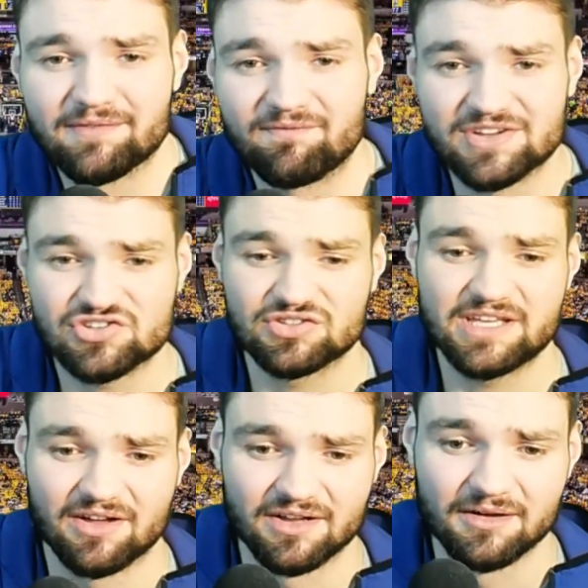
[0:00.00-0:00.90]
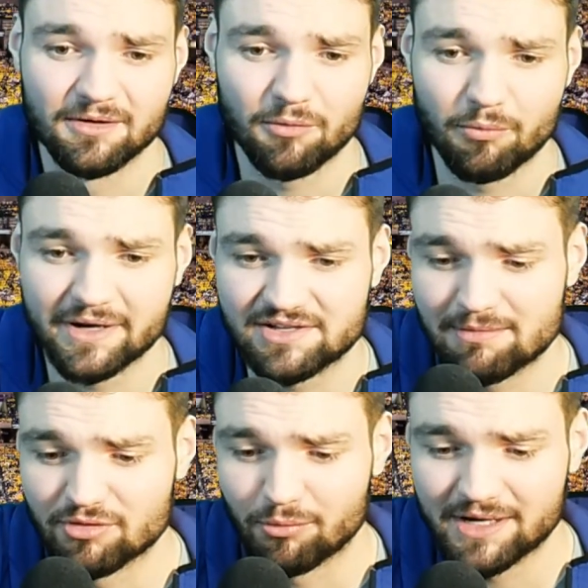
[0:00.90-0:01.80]
efficiently on a win
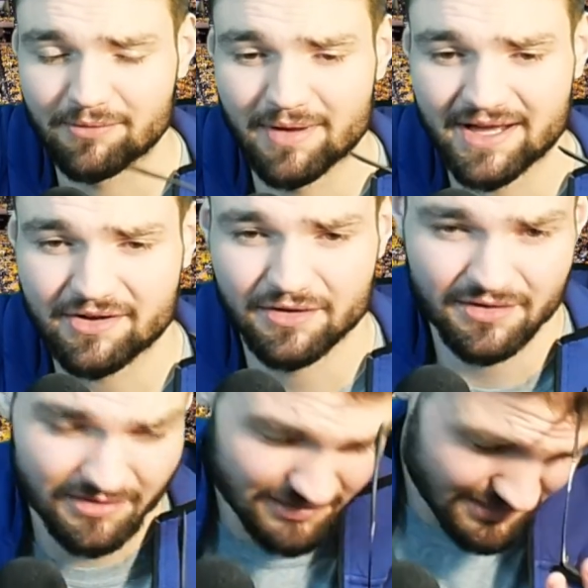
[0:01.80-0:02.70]
team with a winning record.